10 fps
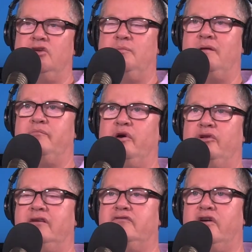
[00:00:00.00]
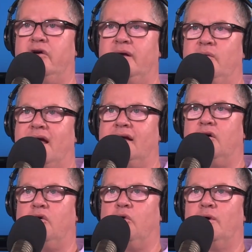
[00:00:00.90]
and you've been building very what I
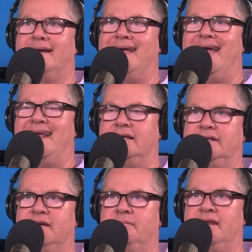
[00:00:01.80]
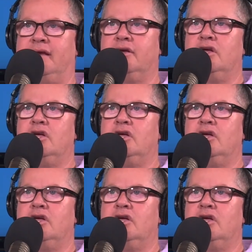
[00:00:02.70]
call organically, meaning